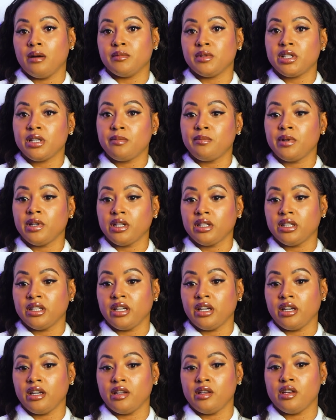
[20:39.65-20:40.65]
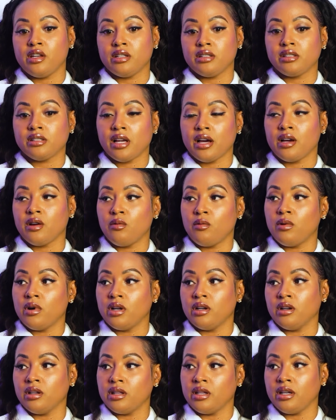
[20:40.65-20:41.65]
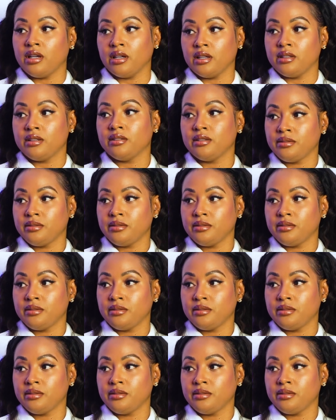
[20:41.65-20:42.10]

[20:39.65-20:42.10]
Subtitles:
typically it's like one or the other.